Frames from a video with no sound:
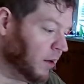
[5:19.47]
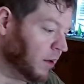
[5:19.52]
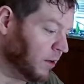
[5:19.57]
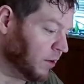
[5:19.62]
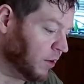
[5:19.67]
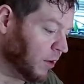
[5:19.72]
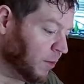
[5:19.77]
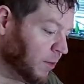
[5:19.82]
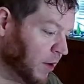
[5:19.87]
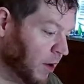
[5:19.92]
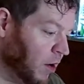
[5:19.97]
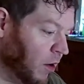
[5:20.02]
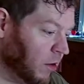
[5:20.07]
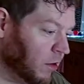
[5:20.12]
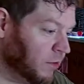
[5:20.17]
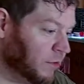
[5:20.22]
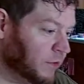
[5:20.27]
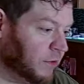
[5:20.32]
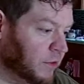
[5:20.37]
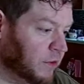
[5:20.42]
It took me all
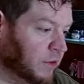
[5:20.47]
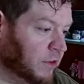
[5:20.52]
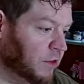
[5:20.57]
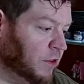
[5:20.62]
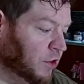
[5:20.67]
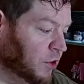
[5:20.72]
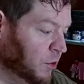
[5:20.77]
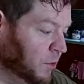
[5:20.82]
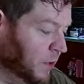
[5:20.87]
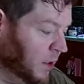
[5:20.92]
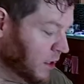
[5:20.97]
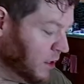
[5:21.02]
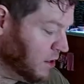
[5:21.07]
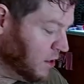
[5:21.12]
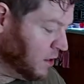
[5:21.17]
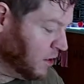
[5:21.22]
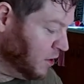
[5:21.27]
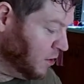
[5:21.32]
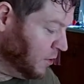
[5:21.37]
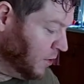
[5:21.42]
of 2 minutes
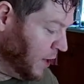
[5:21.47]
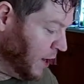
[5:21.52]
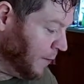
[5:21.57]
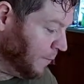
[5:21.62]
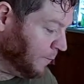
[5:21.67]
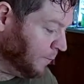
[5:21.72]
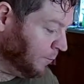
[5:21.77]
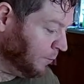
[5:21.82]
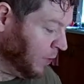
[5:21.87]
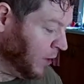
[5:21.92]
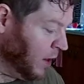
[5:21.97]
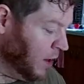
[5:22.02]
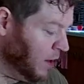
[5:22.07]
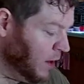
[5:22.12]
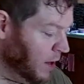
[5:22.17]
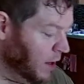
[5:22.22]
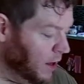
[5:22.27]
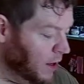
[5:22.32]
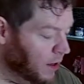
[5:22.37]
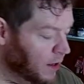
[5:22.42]
to do that.
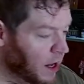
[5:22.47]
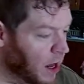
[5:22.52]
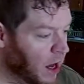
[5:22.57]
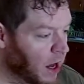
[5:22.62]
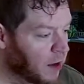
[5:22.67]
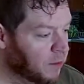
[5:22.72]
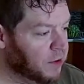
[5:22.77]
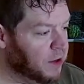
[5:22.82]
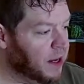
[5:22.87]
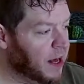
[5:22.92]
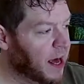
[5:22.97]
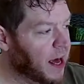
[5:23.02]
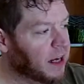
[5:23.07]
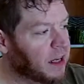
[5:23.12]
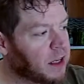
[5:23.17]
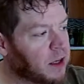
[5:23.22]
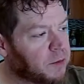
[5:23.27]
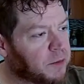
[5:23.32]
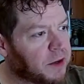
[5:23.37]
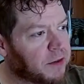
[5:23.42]
Now I'm going to add a
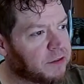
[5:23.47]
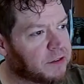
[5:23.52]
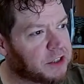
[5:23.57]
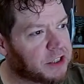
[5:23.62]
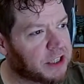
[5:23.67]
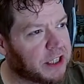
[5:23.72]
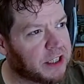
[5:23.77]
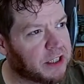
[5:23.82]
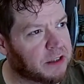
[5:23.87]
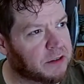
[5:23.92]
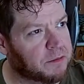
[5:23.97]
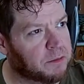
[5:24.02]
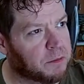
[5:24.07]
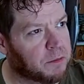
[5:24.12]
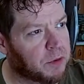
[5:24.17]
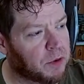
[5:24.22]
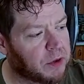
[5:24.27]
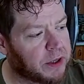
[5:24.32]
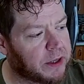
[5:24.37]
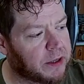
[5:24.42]
little bit of chicken
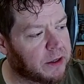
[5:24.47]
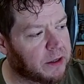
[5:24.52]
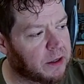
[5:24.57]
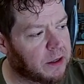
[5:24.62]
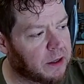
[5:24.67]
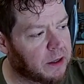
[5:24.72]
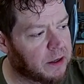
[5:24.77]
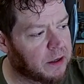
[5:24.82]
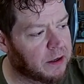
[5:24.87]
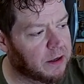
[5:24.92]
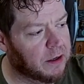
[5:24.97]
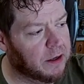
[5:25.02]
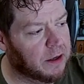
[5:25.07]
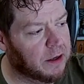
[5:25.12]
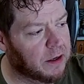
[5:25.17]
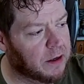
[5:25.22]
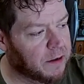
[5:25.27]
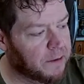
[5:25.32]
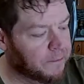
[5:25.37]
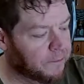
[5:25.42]
bouillon into
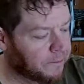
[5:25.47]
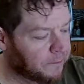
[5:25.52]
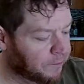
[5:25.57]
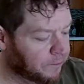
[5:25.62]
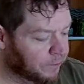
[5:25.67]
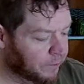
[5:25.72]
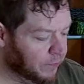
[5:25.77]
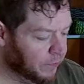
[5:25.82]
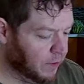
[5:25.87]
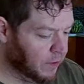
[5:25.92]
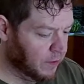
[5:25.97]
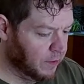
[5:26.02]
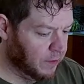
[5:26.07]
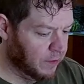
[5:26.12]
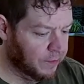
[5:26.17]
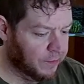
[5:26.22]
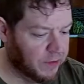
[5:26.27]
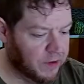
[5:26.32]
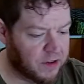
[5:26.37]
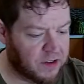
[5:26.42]
here.
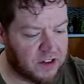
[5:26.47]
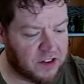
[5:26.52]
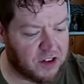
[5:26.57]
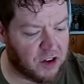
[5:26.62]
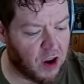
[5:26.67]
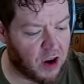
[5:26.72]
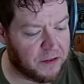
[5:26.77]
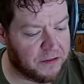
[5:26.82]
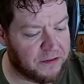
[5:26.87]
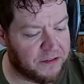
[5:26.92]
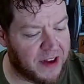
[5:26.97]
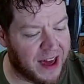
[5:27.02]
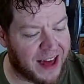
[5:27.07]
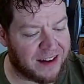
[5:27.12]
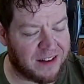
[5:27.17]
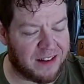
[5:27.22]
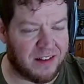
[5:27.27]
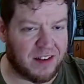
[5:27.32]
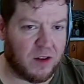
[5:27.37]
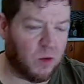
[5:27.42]
This is not a
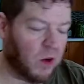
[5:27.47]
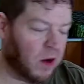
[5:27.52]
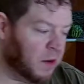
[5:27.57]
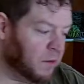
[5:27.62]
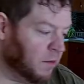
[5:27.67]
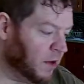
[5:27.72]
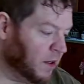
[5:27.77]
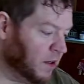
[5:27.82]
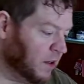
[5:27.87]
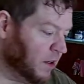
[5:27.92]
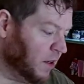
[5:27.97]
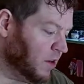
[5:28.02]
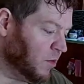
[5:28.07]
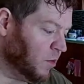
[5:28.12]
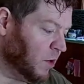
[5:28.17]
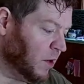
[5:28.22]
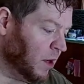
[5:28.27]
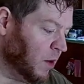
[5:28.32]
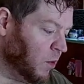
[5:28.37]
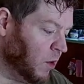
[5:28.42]
fancy one, but it's
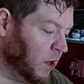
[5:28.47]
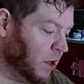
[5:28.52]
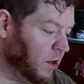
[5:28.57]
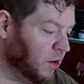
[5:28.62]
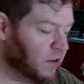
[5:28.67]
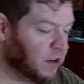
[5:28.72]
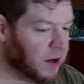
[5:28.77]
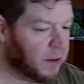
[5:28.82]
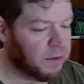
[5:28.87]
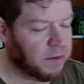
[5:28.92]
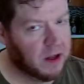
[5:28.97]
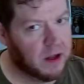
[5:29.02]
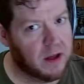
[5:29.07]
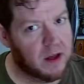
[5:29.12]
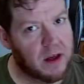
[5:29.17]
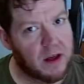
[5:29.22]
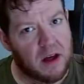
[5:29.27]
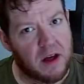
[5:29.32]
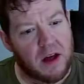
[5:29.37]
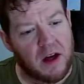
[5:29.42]
one I want to use up.
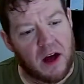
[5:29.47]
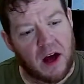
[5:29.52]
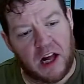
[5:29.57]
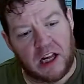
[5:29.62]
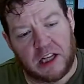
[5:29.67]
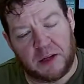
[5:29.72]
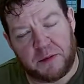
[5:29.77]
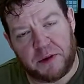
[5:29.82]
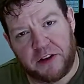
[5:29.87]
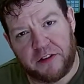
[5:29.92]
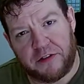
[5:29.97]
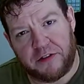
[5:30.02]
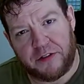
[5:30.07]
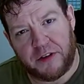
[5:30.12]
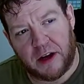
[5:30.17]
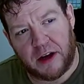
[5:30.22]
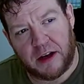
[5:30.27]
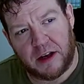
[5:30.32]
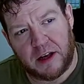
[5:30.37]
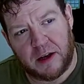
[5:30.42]
A little bit
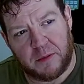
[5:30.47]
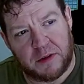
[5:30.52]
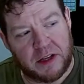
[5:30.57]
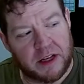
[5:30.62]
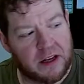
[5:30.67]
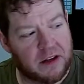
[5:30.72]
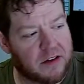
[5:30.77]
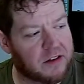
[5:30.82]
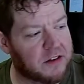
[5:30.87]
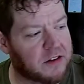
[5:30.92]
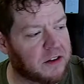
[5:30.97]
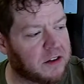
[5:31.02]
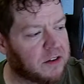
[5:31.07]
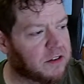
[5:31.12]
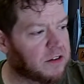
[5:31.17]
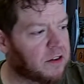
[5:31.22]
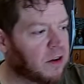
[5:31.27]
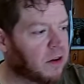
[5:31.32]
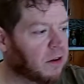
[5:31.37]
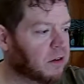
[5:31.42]
of Himalayan sea
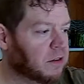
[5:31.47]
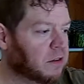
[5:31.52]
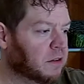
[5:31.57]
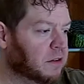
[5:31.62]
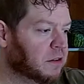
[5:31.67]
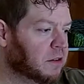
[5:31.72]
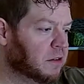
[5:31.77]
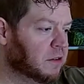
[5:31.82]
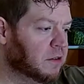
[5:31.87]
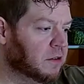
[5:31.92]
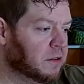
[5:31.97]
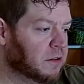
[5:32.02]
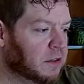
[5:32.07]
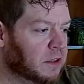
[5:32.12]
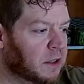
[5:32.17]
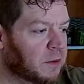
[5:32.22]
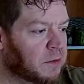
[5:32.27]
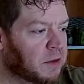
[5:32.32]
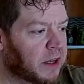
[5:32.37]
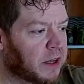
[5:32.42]
salt,
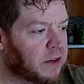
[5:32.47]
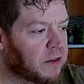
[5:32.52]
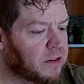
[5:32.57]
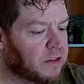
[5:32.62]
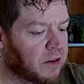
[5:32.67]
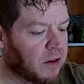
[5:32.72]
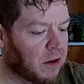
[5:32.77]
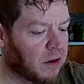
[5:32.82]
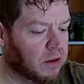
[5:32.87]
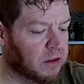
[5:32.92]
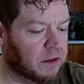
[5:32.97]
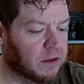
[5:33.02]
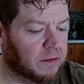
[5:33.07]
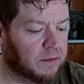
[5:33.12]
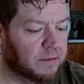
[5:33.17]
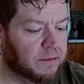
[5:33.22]
Himalayan salt.